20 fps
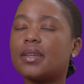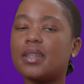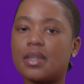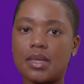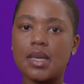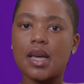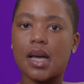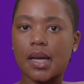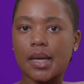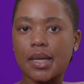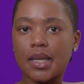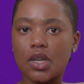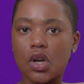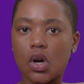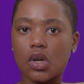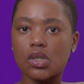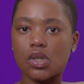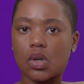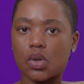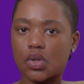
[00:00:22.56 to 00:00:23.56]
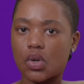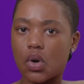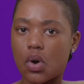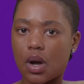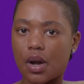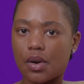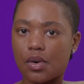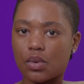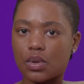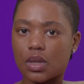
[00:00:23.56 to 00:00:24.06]
Enoch
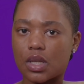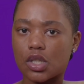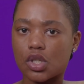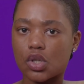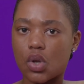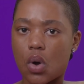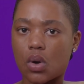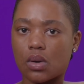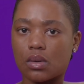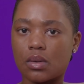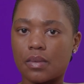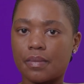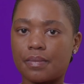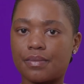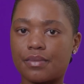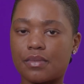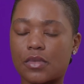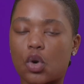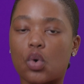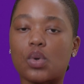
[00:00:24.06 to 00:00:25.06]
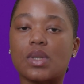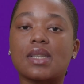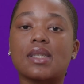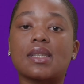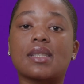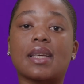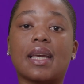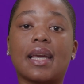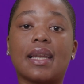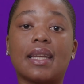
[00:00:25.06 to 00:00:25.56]
Sontonga, wrote the song Nkosi
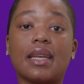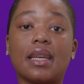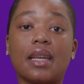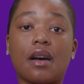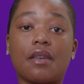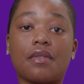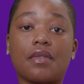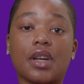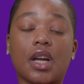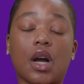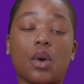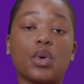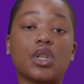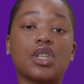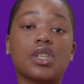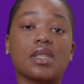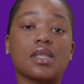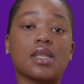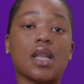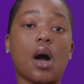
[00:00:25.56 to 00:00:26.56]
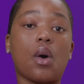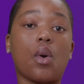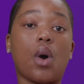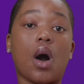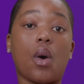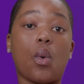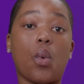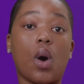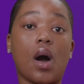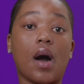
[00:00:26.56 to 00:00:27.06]
Sikelel, iAfrika, which is now
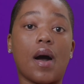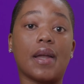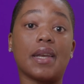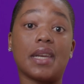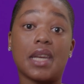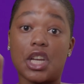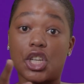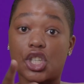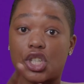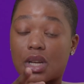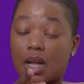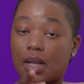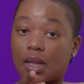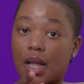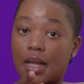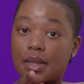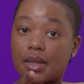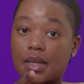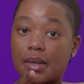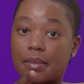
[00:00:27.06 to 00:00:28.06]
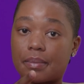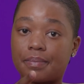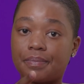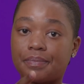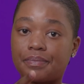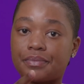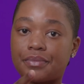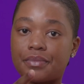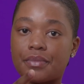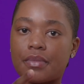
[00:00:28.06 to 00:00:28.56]
our national anthem.
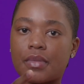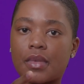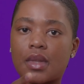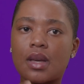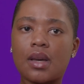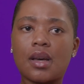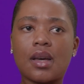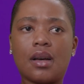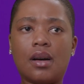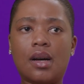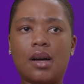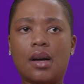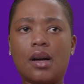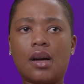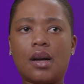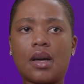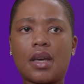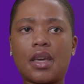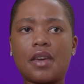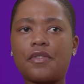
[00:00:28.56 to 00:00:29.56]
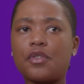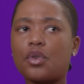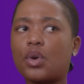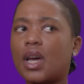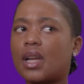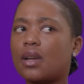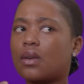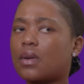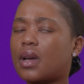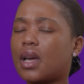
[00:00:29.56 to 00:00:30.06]
If you
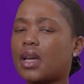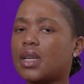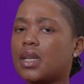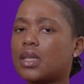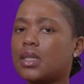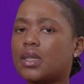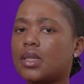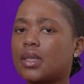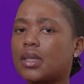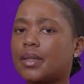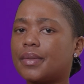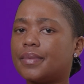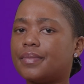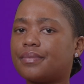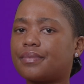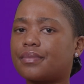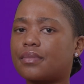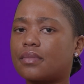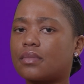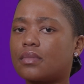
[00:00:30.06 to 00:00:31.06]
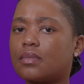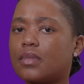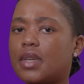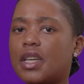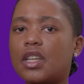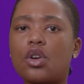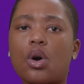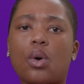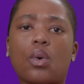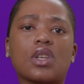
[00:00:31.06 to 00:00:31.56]
can look at it,
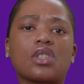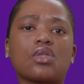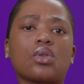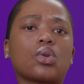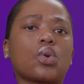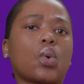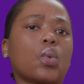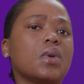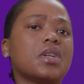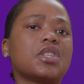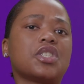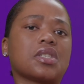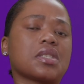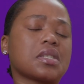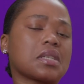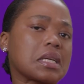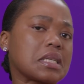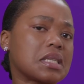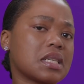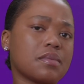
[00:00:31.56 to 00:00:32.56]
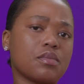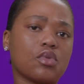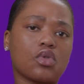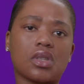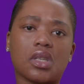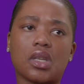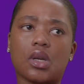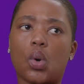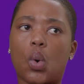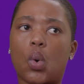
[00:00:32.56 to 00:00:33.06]
Enoch was not only just writing
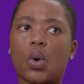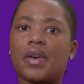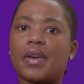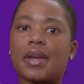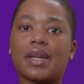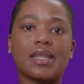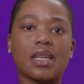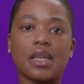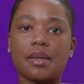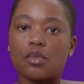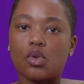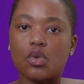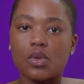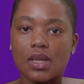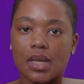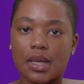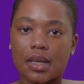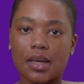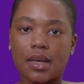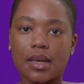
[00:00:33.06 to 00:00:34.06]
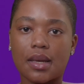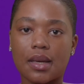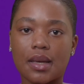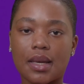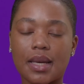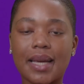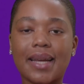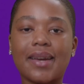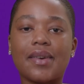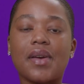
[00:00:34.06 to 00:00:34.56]
music or creating music,
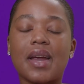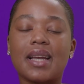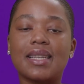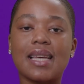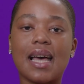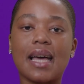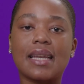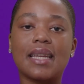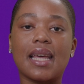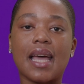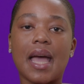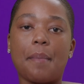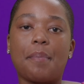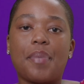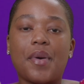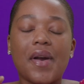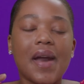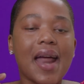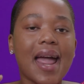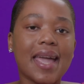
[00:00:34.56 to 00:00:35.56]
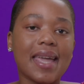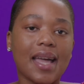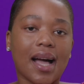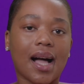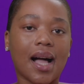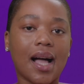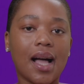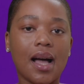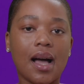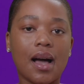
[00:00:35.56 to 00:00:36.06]
he created a prayer
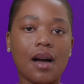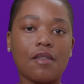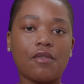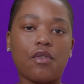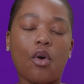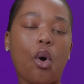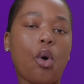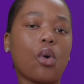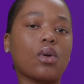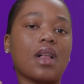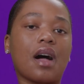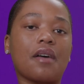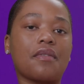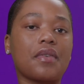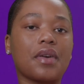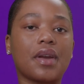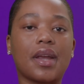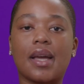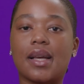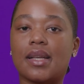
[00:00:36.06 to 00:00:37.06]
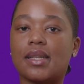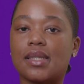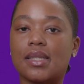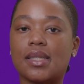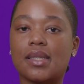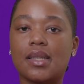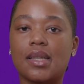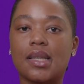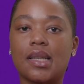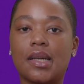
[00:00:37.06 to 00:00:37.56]
for all
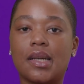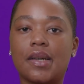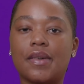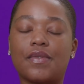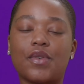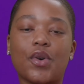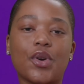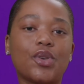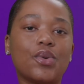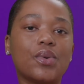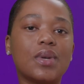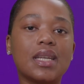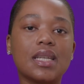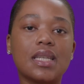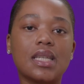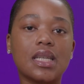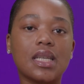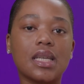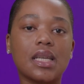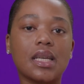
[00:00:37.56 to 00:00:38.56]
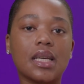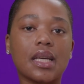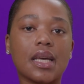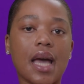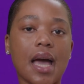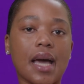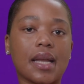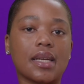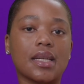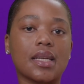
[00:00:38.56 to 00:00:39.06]
Africans, for unity
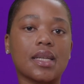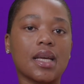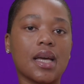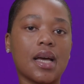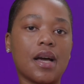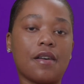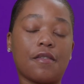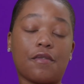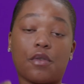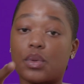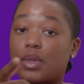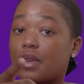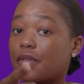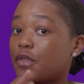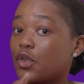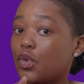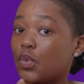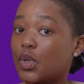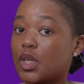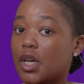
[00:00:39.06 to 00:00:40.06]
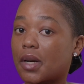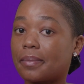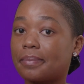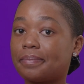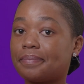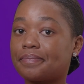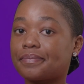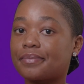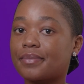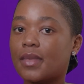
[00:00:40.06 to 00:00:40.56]
and for the future.
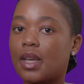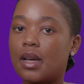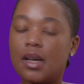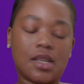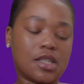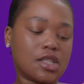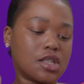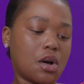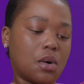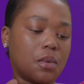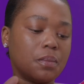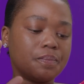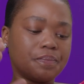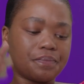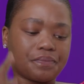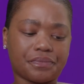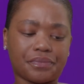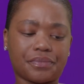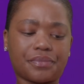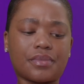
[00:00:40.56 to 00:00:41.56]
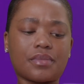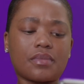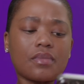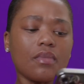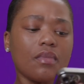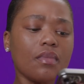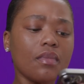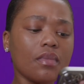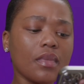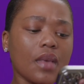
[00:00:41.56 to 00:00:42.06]
So,
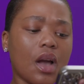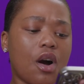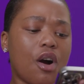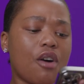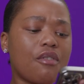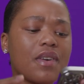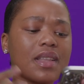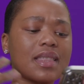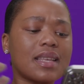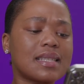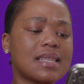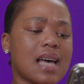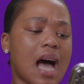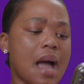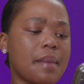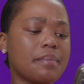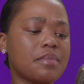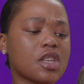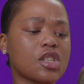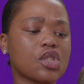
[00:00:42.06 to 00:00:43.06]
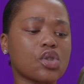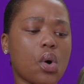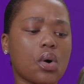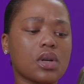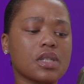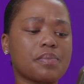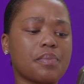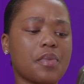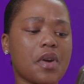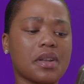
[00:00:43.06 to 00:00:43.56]
over the time the
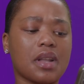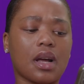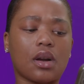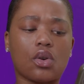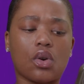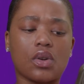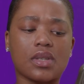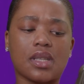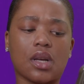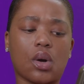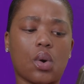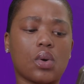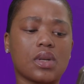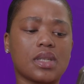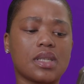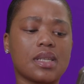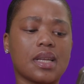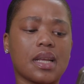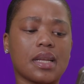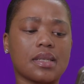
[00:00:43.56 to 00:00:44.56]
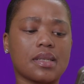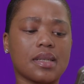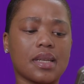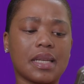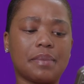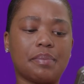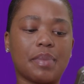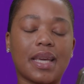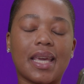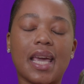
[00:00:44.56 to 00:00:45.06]
song spread across the continent,
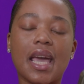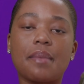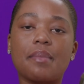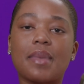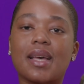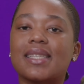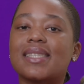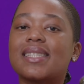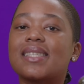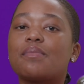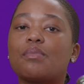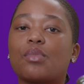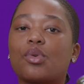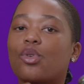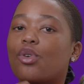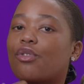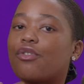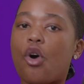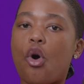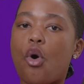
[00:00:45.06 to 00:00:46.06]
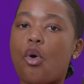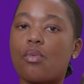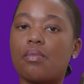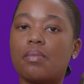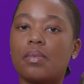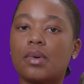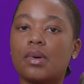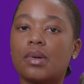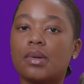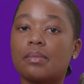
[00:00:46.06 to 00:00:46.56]
it became a symbol of hope.
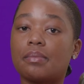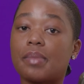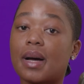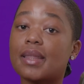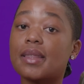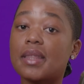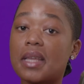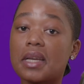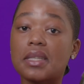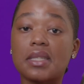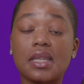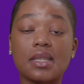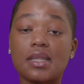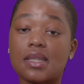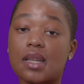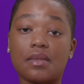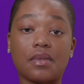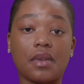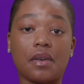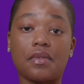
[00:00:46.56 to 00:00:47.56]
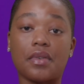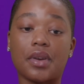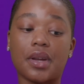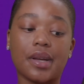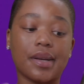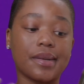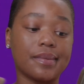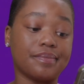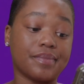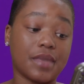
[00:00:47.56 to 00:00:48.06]
But things in South
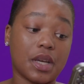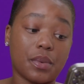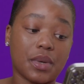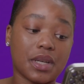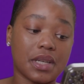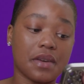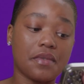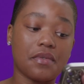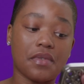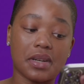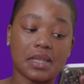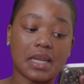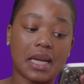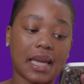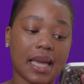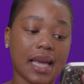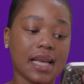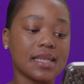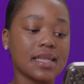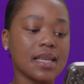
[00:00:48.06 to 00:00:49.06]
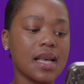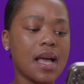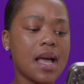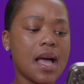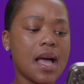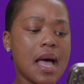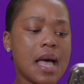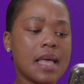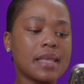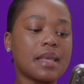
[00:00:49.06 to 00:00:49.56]
Africa, they were different, I guess.
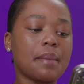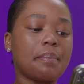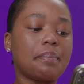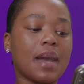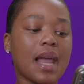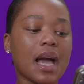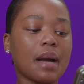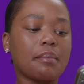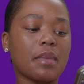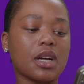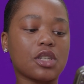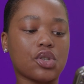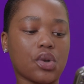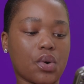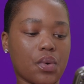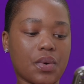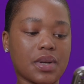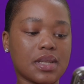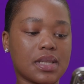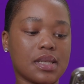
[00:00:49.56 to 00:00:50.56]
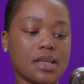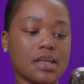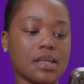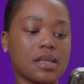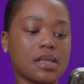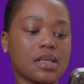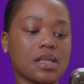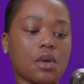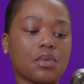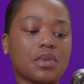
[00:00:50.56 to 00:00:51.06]
The black majority,
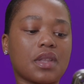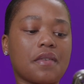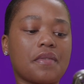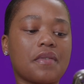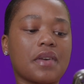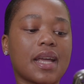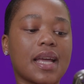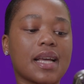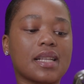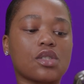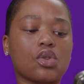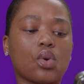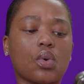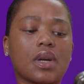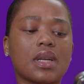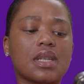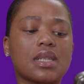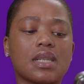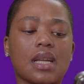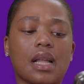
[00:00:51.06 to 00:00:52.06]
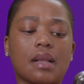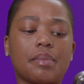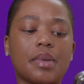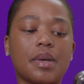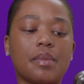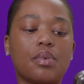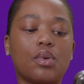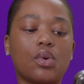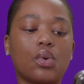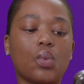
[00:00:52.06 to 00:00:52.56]
South Africans, original
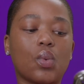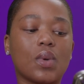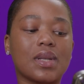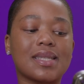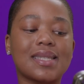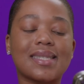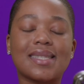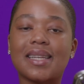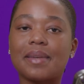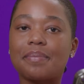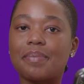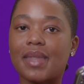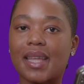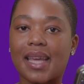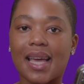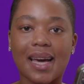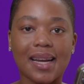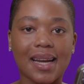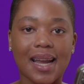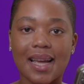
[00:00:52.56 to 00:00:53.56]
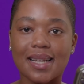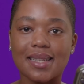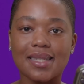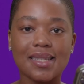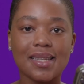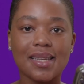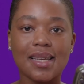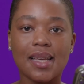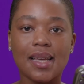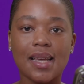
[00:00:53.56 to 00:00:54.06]
people, were stripped their
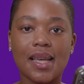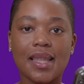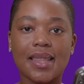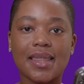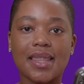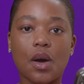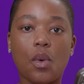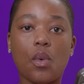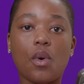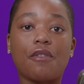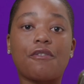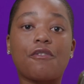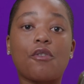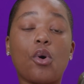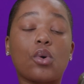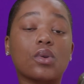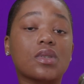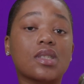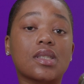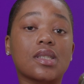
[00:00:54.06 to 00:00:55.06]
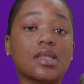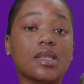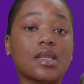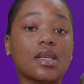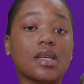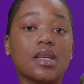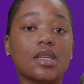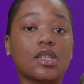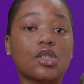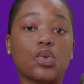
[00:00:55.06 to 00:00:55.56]
rights. They were forced
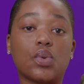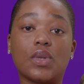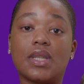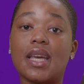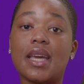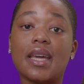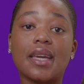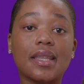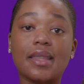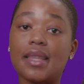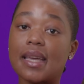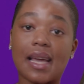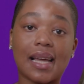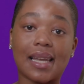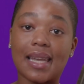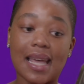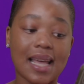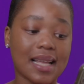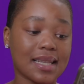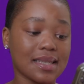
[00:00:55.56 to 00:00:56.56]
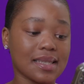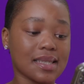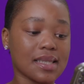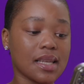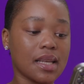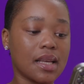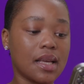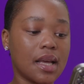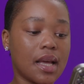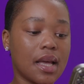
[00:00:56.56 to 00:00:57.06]
to take their lands.
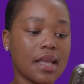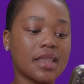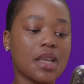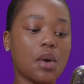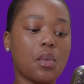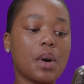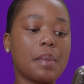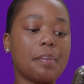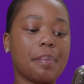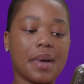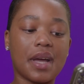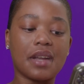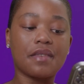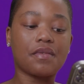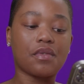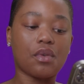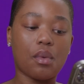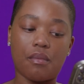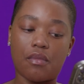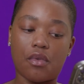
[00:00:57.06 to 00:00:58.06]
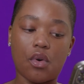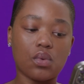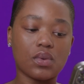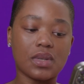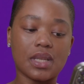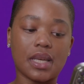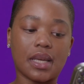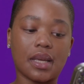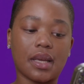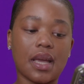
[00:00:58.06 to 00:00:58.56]
They were banned from
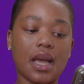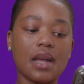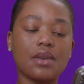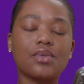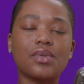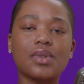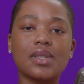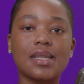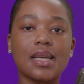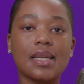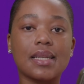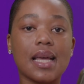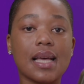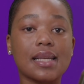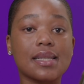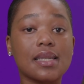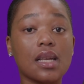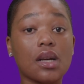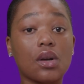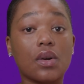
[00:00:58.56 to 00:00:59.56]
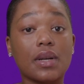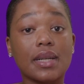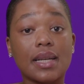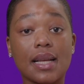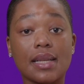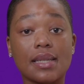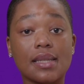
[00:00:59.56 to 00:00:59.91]
voting and treated as second-class